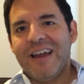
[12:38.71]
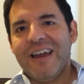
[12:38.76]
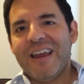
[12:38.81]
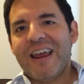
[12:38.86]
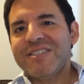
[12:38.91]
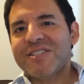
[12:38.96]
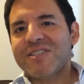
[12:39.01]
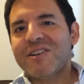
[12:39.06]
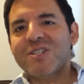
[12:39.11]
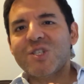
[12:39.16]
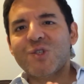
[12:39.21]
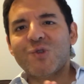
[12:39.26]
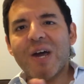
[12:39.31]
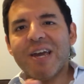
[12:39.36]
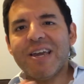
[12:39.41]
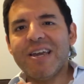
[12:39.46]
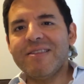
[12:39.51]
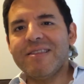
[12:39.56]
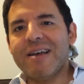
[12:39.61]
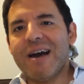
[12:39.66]
And I started
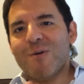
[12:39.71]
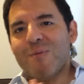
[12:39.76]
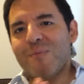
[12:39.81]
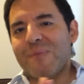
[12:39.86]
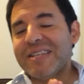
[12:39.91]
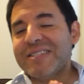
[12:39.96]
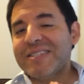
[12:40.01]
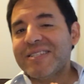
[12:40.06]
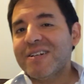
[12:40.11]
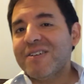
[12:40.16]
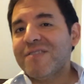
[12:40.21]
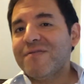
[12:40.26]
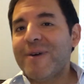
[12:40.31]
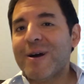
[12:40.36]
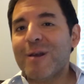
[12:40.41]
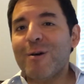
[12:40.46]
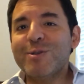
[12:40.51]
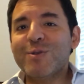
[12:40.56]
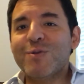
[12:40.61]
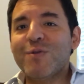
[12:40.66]
trying that on myself,
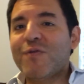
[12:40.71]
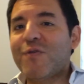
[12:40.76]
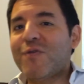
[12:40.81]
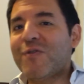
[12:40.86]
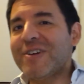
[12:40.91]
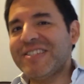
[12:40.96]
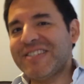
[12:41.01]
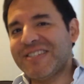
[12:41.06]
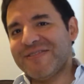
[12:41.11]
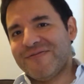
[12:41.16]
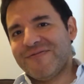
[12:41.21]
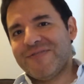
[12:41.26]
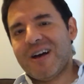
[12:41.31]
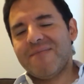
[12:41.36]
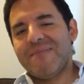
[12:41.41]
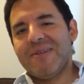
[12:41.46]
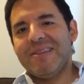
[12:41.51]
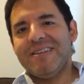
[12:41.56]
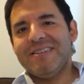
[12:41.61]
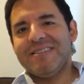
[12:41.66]
but also on friends and
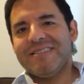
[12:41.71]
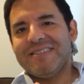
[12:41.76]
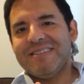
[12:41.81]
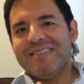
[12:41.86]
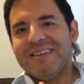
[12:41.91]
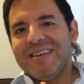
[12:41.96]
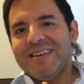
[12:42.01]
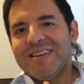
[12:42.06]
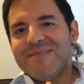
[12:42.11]
families.